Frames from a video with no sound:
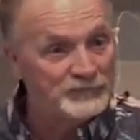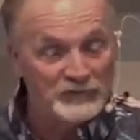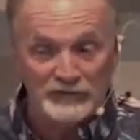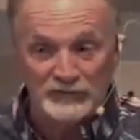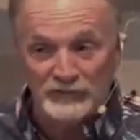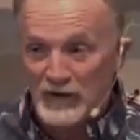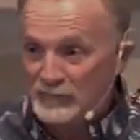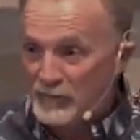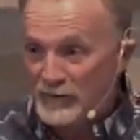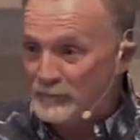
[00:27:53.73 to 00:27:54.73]
Jesus
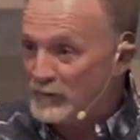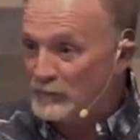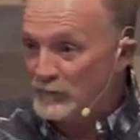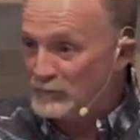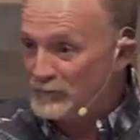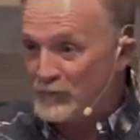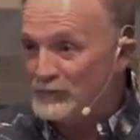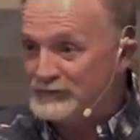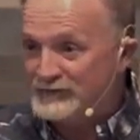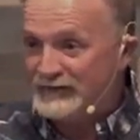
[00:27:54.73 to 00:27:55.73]
talked about the parable of
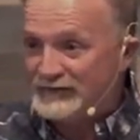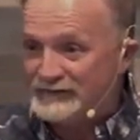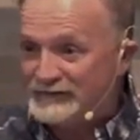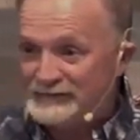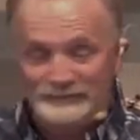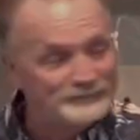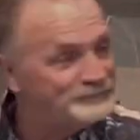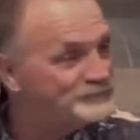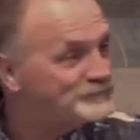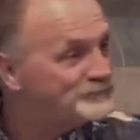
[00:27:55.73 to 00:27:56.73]
sowing seeds.
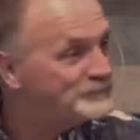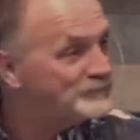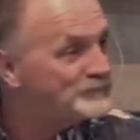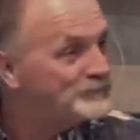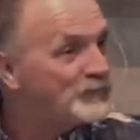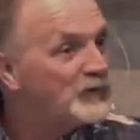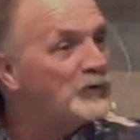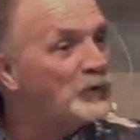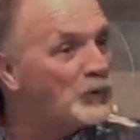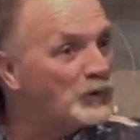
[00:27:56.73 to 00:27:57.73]

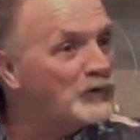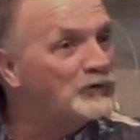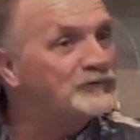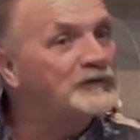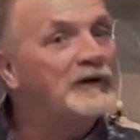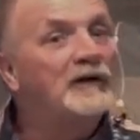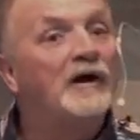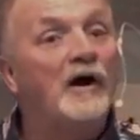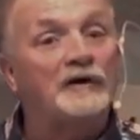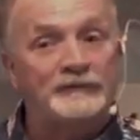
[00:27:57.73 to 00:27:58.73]
Your words
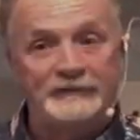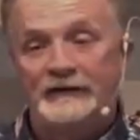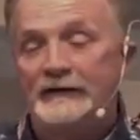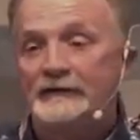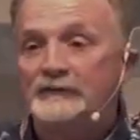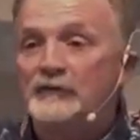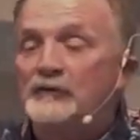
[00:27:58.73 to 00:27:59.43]
are seeds.